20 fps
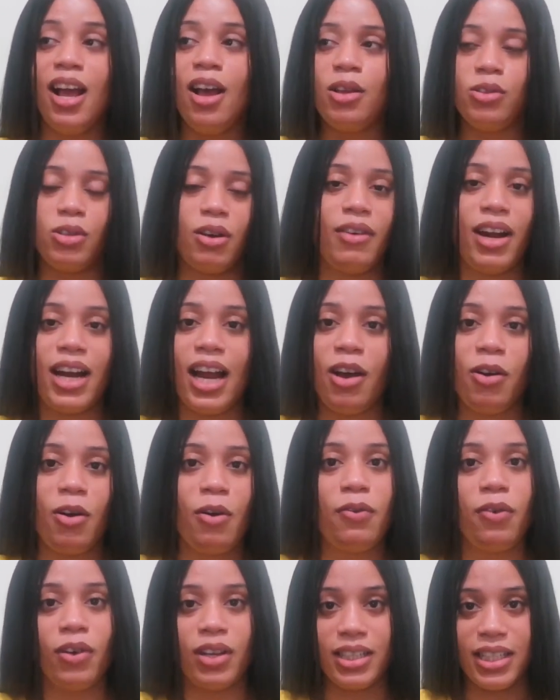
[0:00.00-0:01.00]
so I'd rather
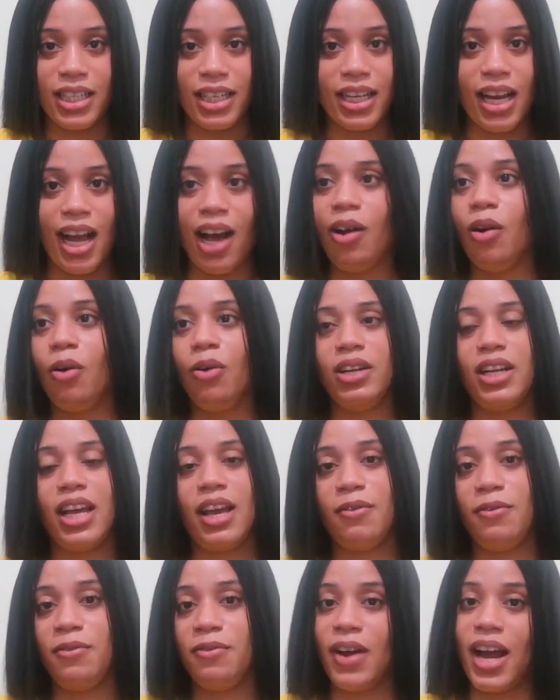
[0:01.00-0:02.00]
go for dinner on a
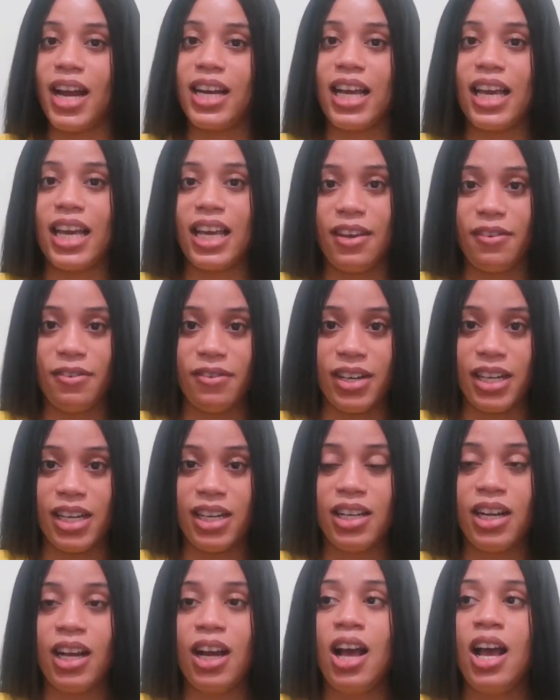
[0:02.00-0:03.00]
Friday
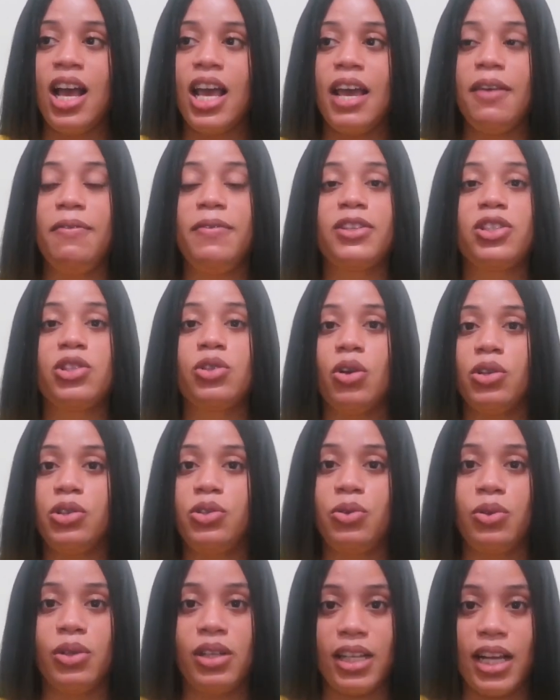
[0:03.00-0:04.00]
evening if it's not
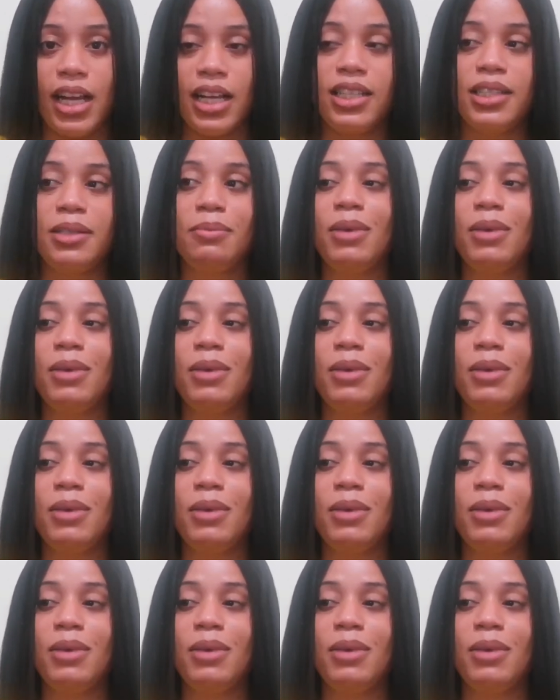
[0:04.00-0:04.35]
too late.